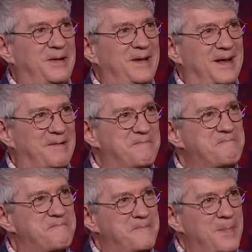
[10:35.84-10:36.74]
Yeah.
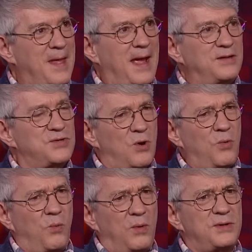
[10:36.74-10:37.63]
And
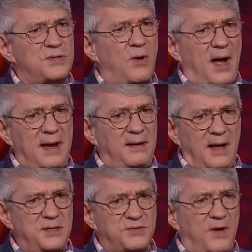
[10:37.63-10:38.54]
so
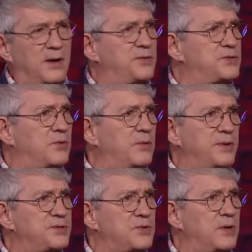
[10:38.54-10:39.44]
I just followed the story
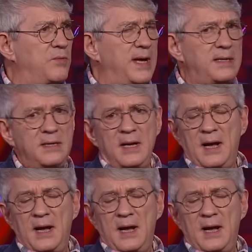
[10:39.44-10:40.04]
where the story went.